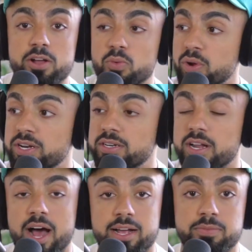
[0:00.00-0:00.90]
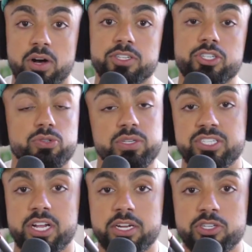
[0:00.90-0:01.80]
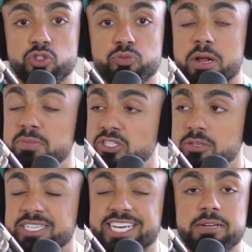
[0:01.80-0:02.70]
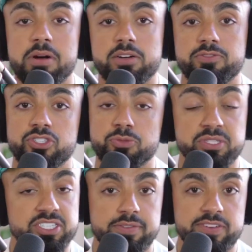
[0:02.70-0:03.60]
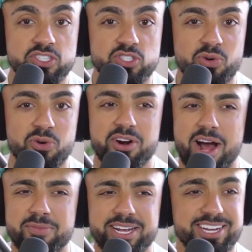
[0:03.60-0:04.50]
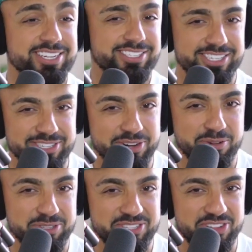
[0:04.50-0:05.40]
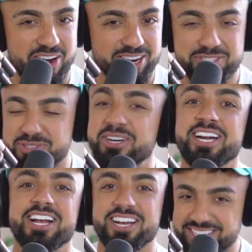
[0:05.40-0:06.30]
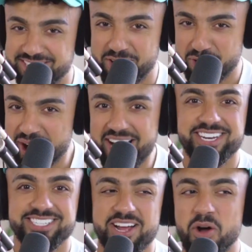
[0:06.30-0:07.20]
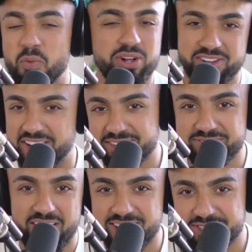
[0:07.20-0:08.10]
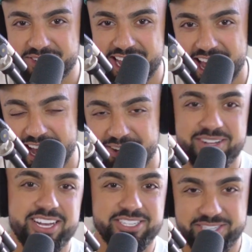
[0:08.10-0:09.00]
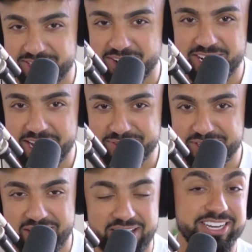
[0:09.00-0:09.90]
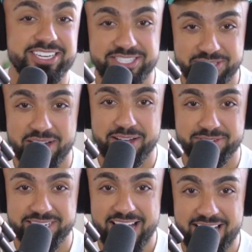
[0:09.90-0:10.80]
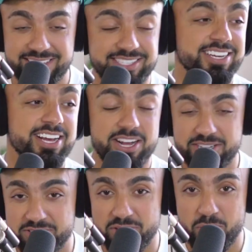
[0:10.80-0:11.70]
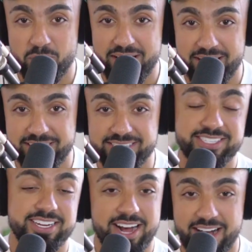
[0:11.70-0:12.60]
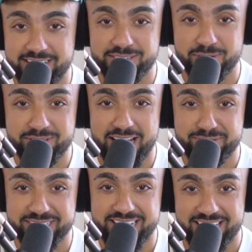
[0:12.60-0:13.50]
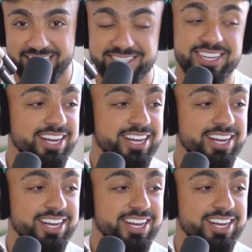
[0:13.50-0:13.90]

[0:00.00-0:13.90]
When I'm on the street selling newspapers, somebody came out of a specific store. I'm like, did you go to the dog store? No ways. What kind of dog do you have? You don't have a dog. You have a cat. No ways. I don't have a cat.